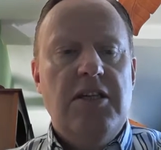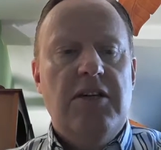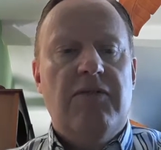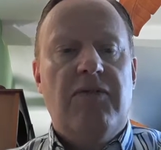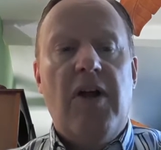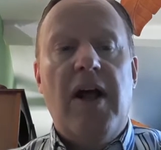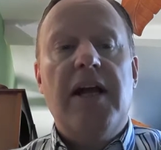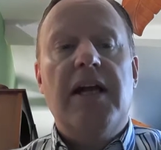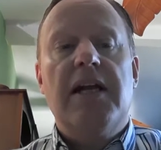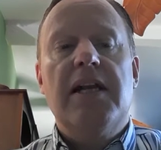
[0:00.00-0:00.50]

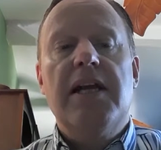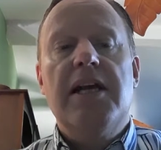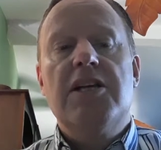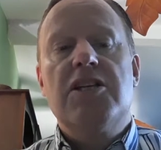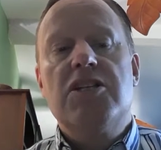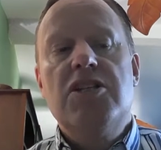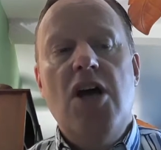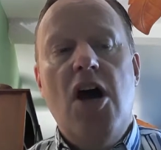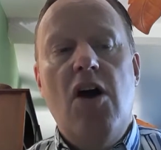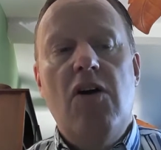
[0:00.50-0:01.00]
Franklin
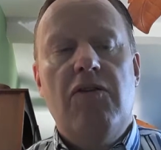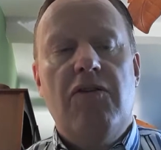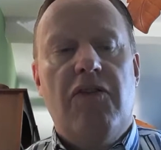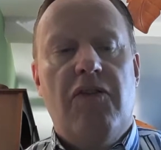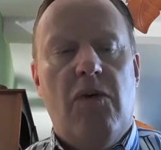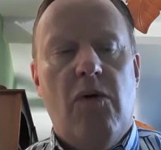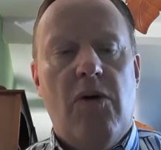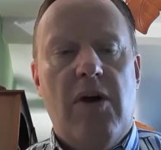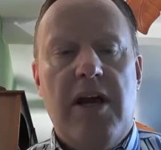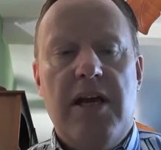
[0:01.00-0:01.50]
is known
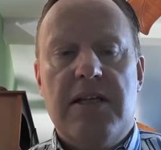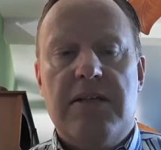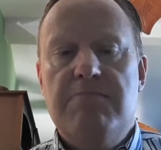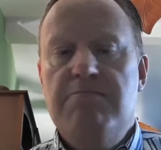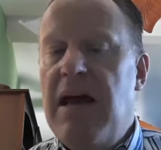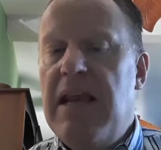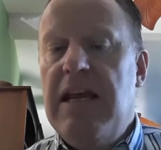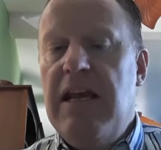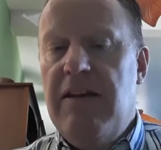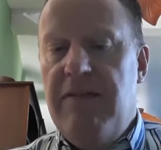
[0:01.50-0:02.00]
for his
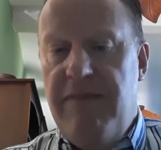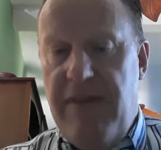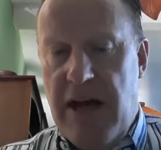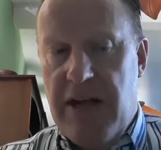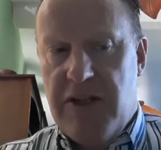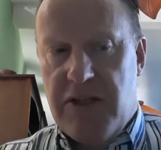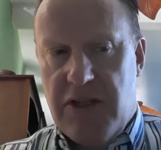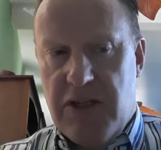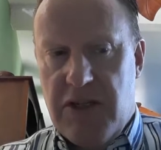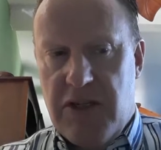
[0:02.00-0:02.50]
many
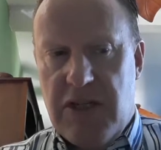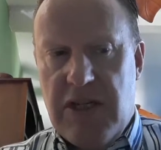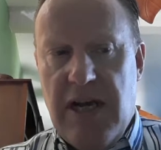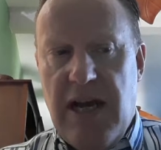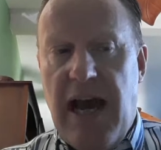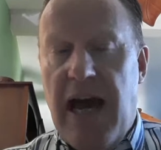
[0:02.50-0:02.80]
inventions